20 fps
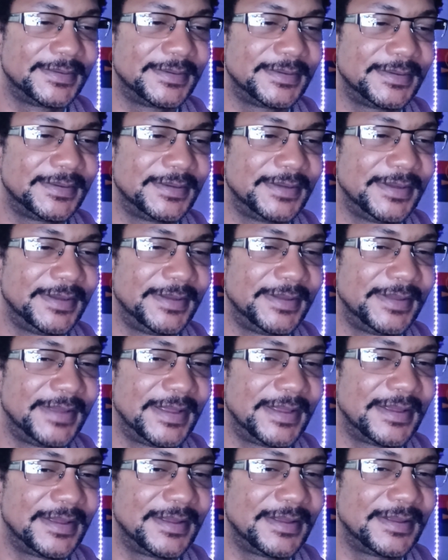And
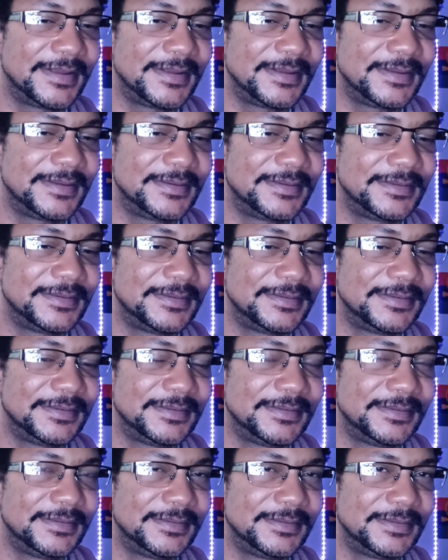that's
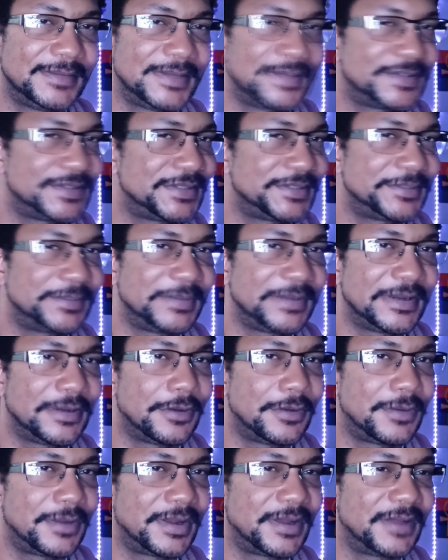just been
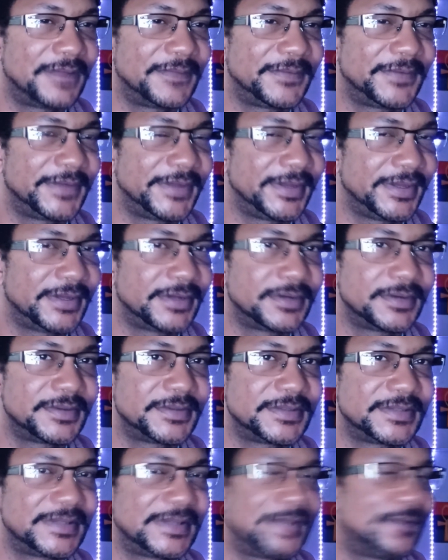going on for
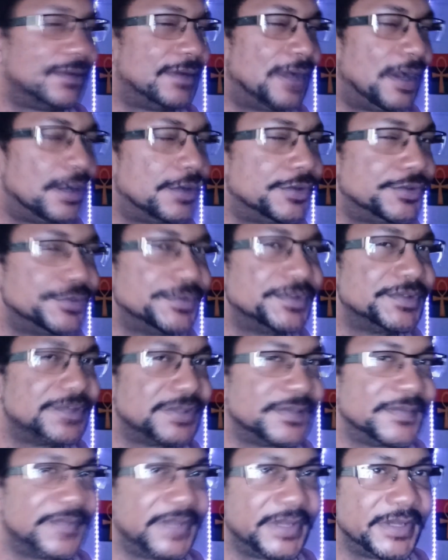years, like hundreds
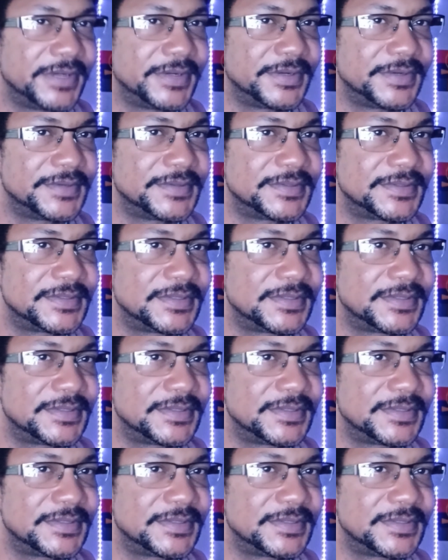of years.